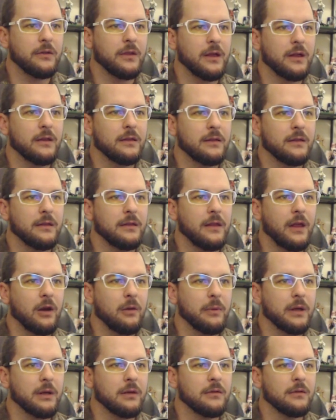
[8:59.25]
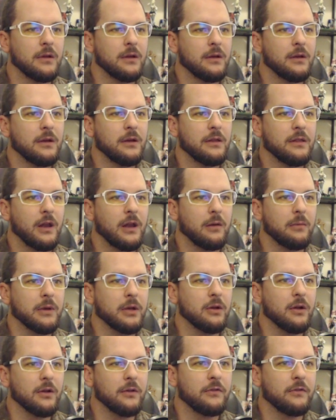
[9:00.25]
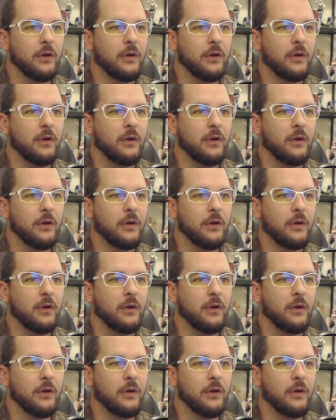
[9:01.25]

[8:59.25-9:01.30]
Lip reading: then that'll be good.